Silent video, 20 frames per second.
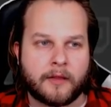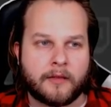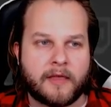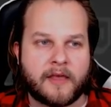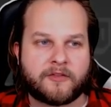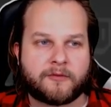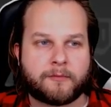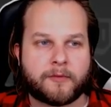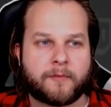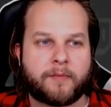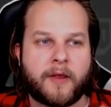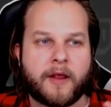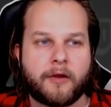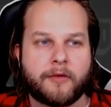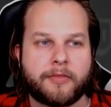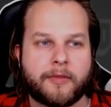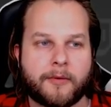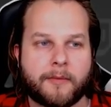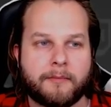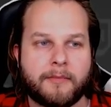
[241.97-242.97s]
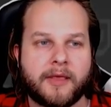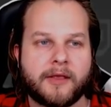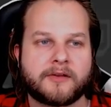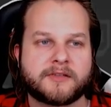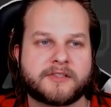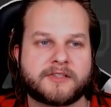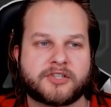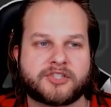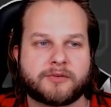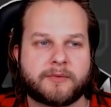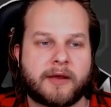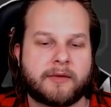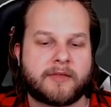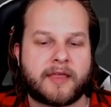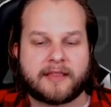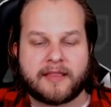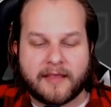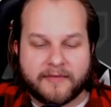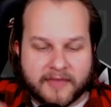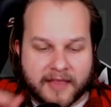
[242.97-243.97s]
They have to prepare their meals in such a way where
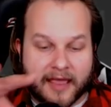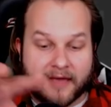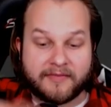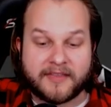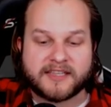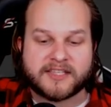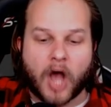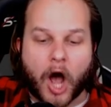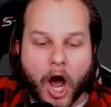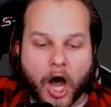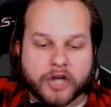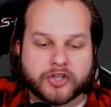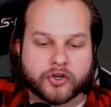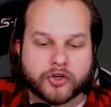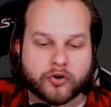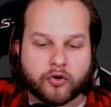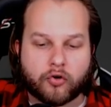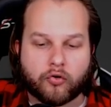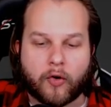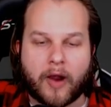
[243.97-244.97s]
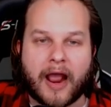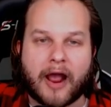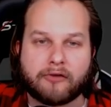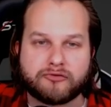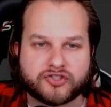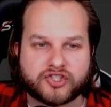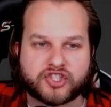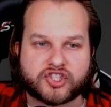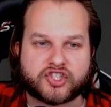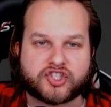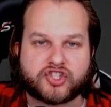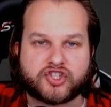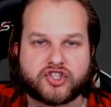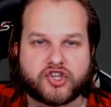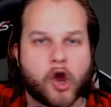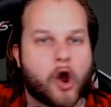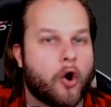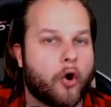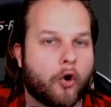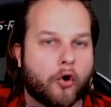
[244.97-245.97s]
like they, they have these underground
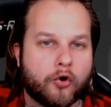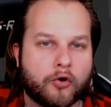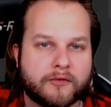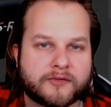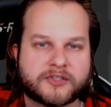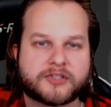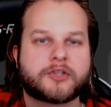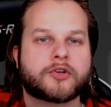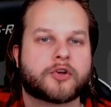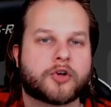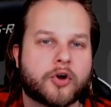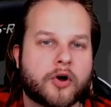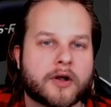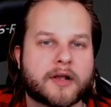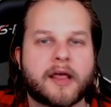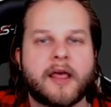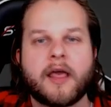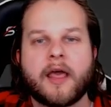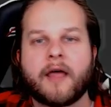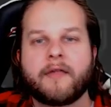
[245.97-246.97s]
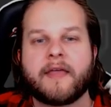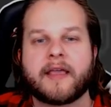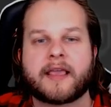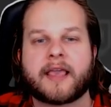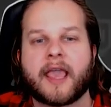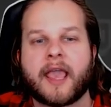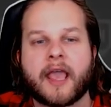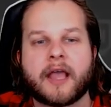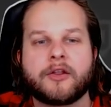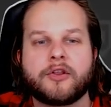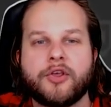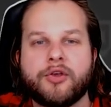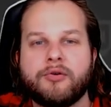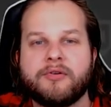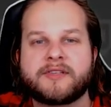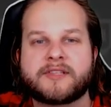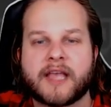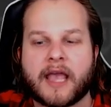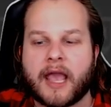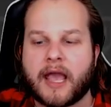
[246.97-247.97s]
stoves to cook. They can't
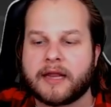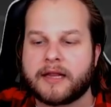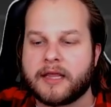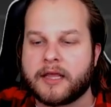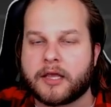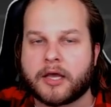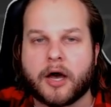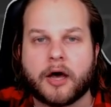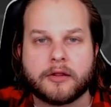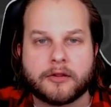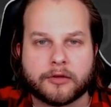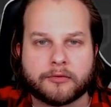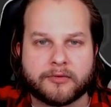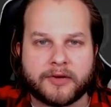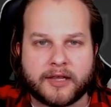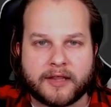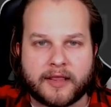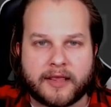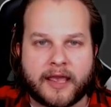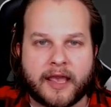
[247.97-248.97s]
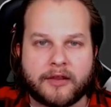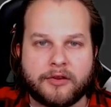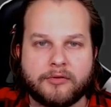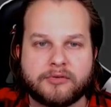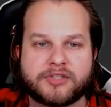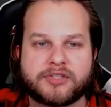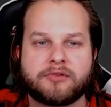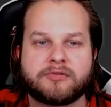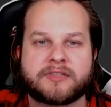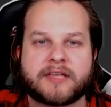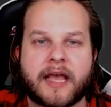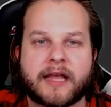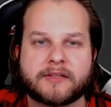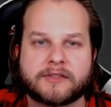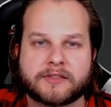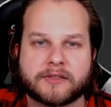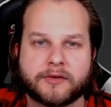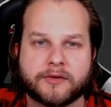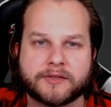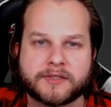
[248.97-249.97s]
use any cutlery. They can't use
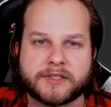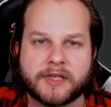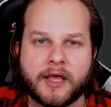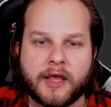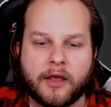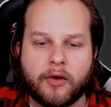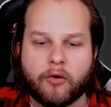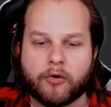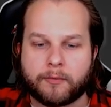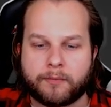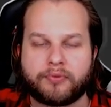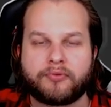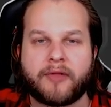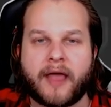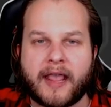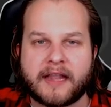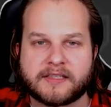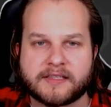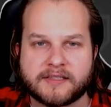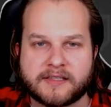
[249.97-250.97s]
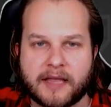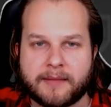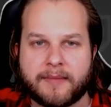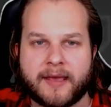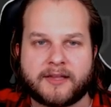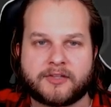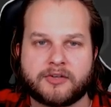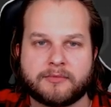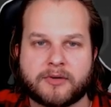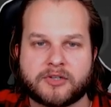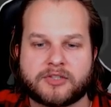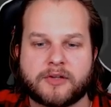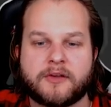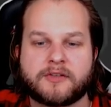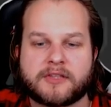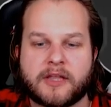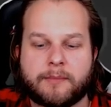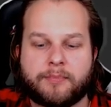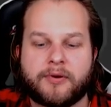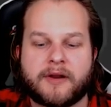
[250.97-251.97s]
utensils or plates because they make too much
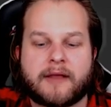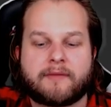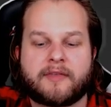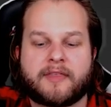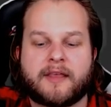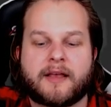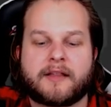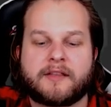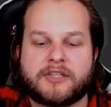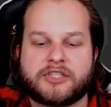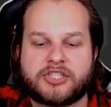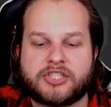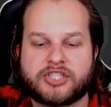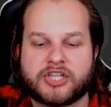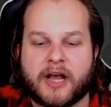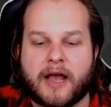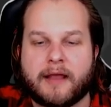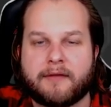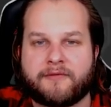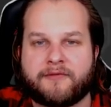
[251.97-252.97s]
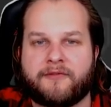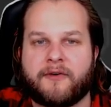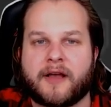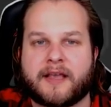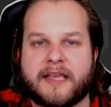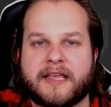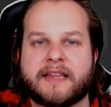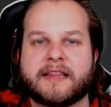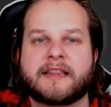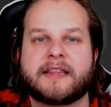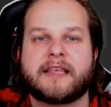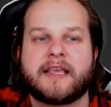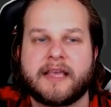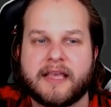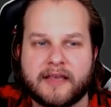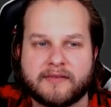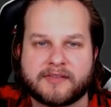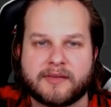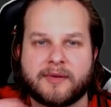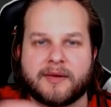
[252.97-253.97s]
noise. So they put everything on these giant fucking
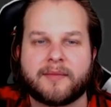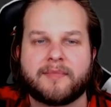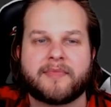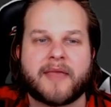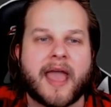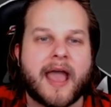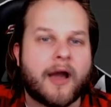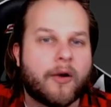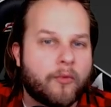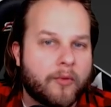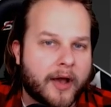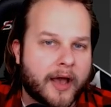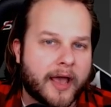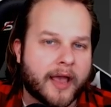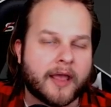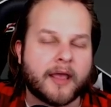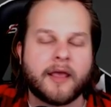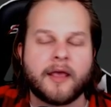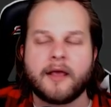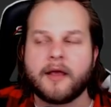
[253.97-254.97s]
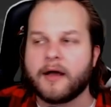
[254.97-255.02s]
leaves, I mean them that way.